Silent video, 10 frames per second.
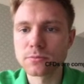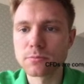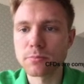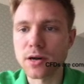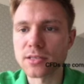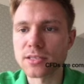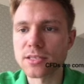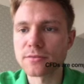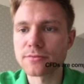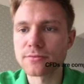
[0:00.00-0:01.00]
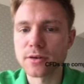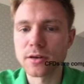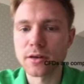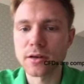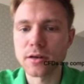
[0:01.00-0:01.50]
positive
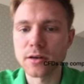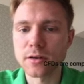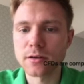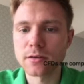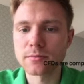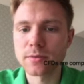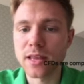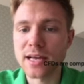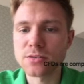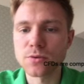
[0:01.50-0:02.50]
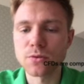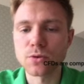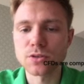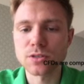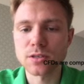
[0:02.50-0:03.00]
uh, last week
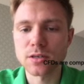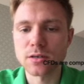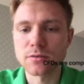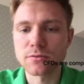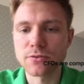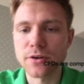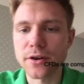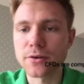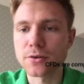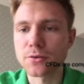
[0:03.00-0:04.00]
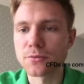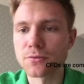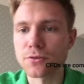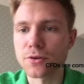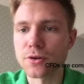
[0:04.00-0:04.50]
was uh, very good
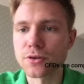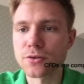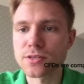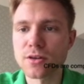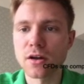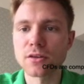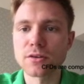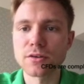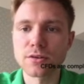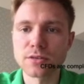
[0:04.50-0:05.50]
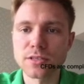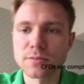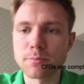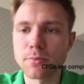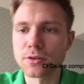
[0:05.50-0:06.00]
for US dollar on
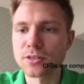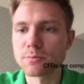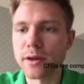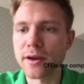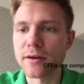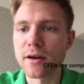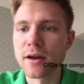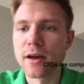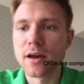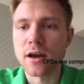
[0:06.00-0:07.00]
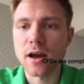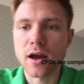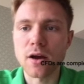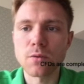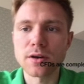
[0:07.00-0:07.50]
these on this pair.
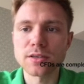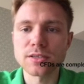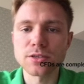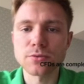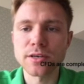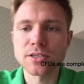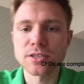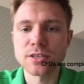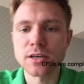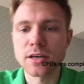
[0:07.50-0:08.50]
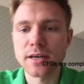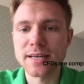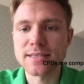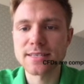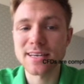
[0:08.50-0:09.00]
Uh, where the situation
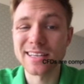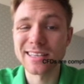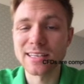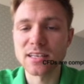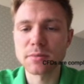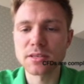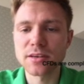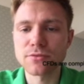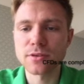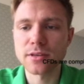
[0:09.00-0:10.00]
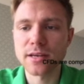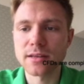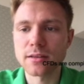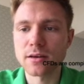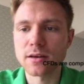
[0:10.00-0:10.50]
is a little bit different
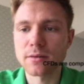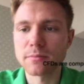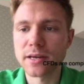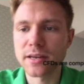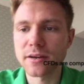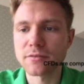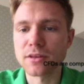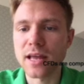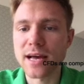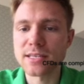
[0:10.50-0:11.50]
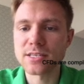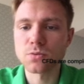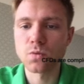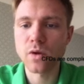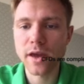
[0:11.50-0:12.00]
than the beginning of the last
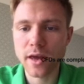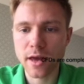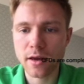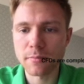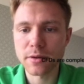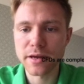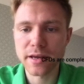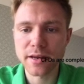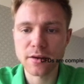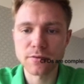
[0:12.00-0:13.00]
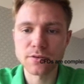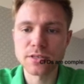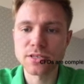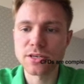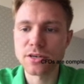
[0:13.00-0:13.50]
week and beginning of
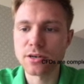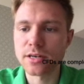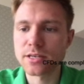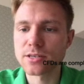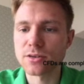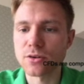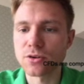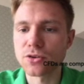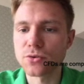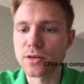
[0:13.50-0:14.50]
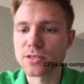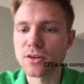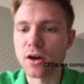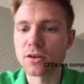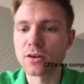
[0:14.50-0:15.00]
this year is on US
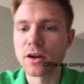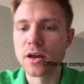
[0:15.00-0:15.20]
dollar,